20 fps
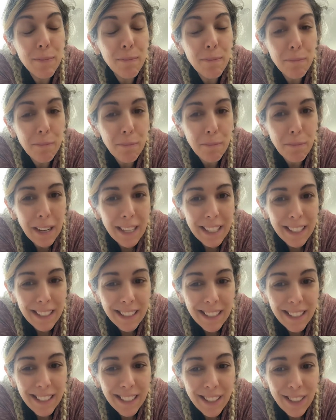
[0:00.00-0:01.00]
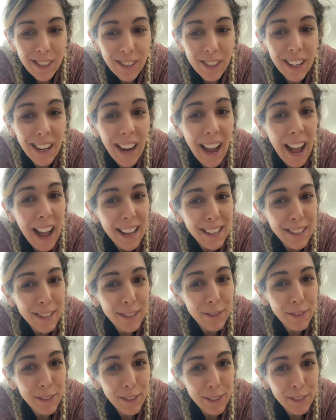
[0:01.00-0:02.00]
my sister
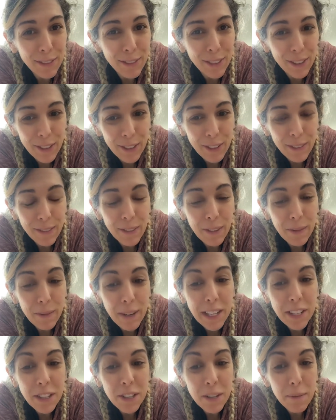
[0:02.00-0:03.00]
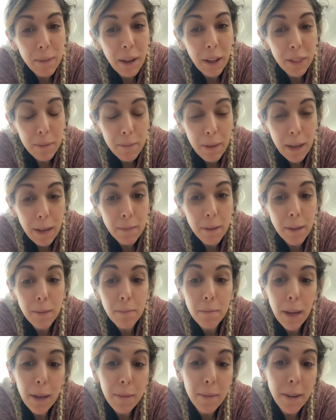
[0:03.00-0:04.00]
asked for further information about the baby.
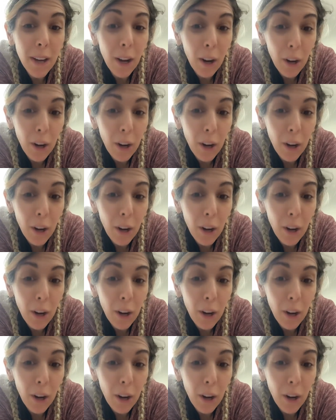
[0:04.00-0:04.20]
Baby